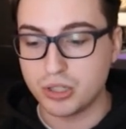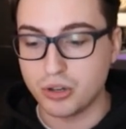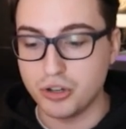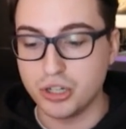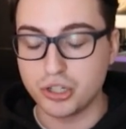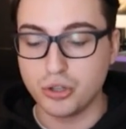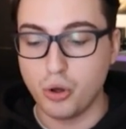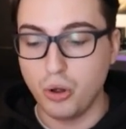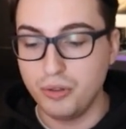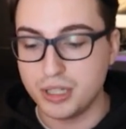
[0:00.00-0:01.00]
So you can
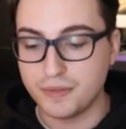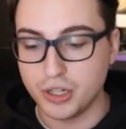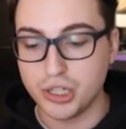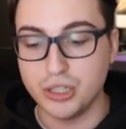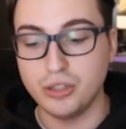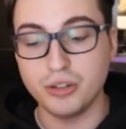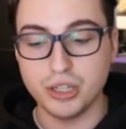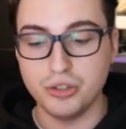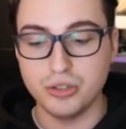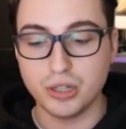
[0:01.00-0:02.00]
just call this function,
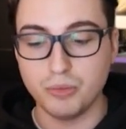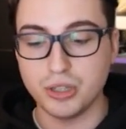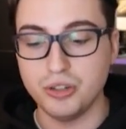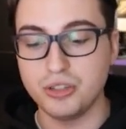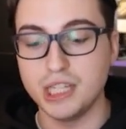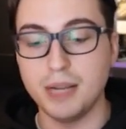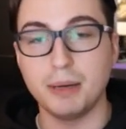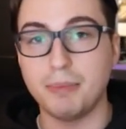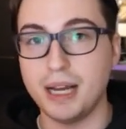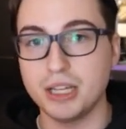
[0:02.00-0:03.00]
login user, with a
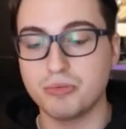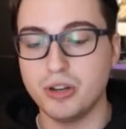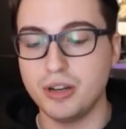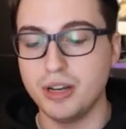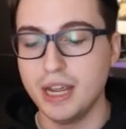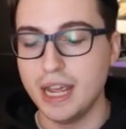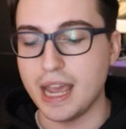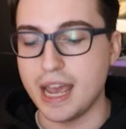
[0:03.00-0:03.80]
username and a password,